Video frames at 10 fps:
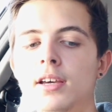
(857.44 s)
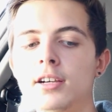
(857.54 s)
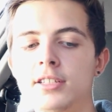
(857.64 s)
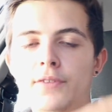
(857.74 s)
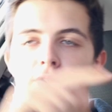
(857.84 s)

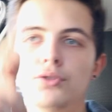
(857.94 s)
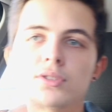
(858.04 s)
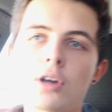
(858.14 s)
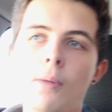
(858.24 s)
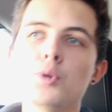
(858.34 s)
because if you
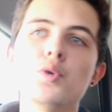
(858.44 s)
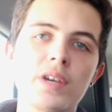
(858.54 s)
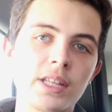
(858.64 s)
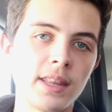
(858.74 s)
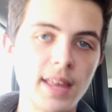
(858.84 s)
start
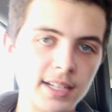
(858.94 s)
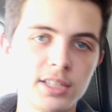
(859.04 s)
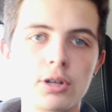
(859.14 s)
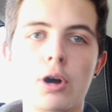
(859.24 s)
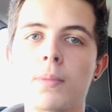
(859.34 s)
moving and then they
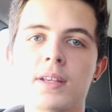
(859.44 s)
stop,